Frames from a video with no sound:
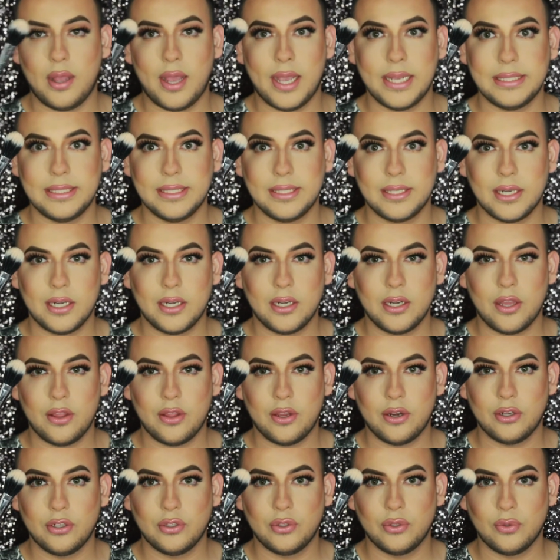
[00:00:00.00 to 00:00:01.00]
I did get
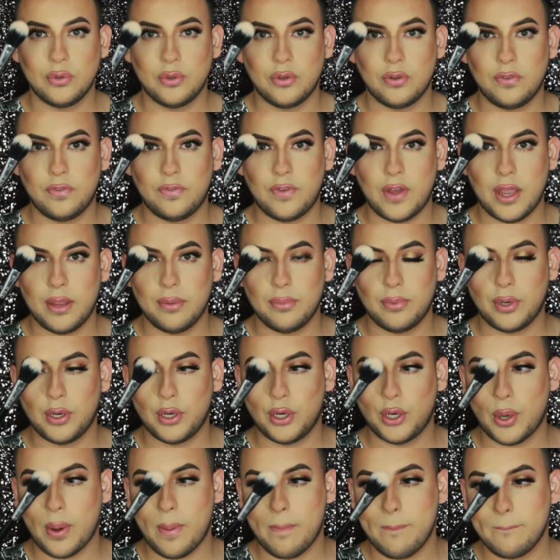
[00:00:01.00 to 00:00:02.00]
another dual
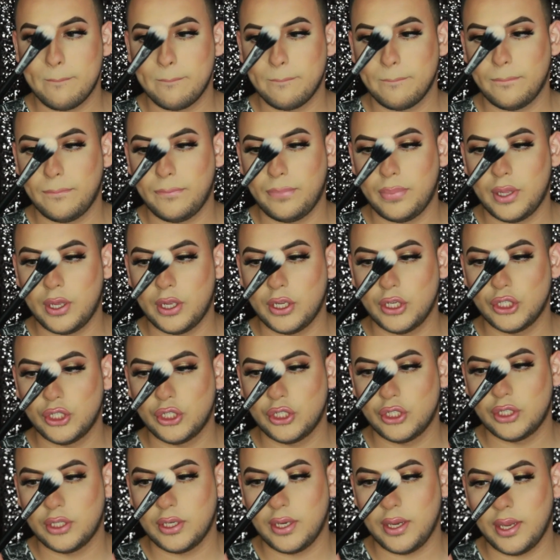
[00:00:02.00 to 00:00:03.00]
fiber
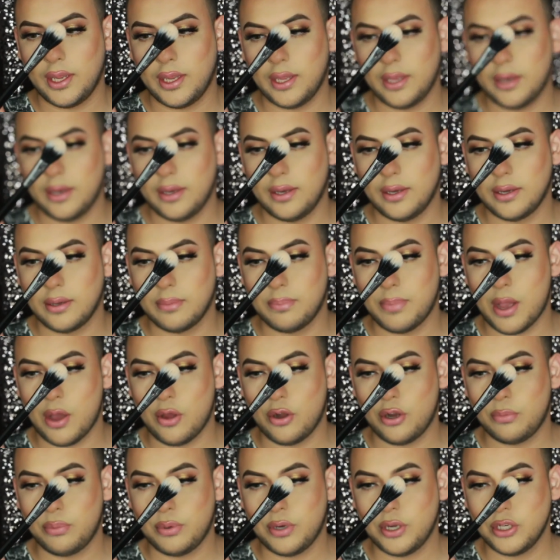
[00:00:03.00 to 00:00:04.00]
blush and
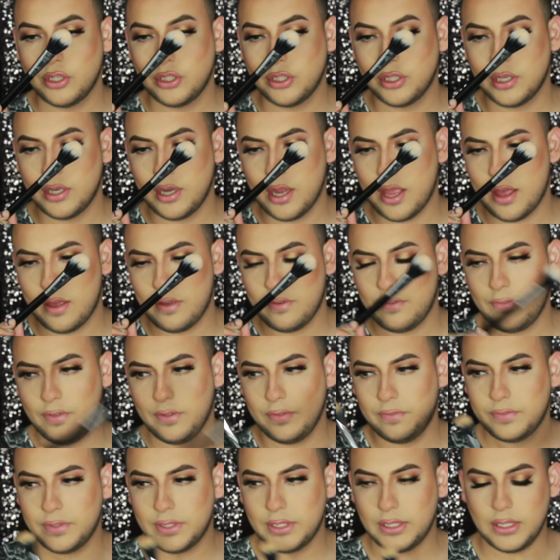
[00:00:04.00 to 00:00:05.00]
powder brush in
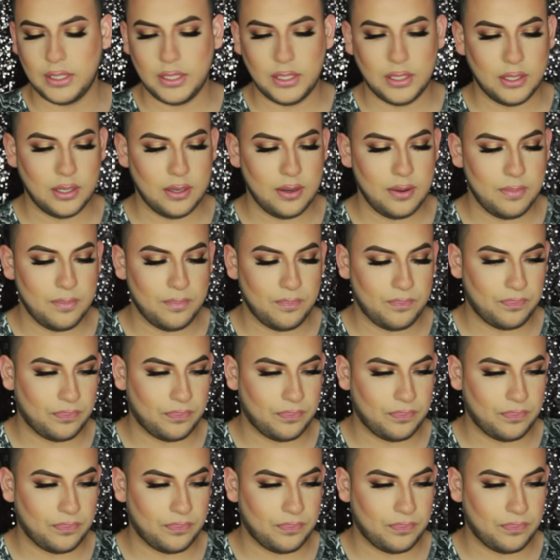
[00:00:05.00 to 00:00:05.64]
F15.